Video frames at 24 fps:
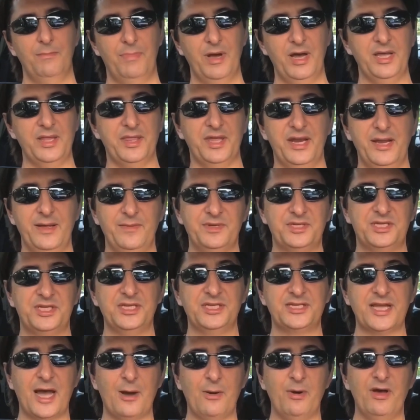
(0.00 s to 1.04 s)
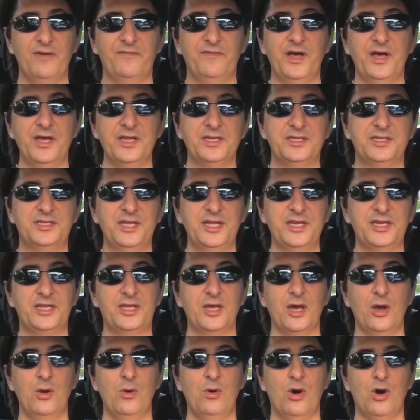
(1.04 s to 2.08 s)
But the Nemesis, however, did
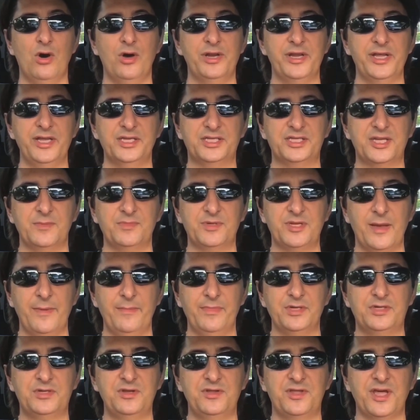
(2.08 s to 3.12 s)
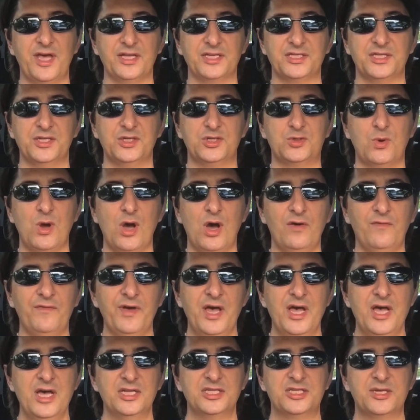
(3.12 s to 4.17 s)
go on in September two thousand twelve
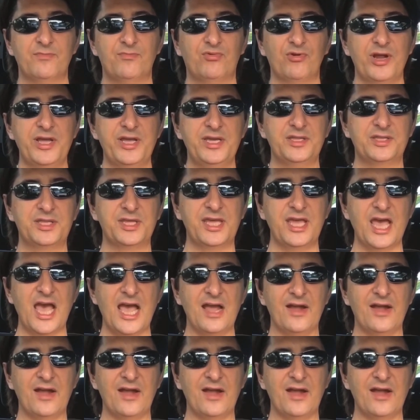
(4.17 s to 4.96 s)
to break the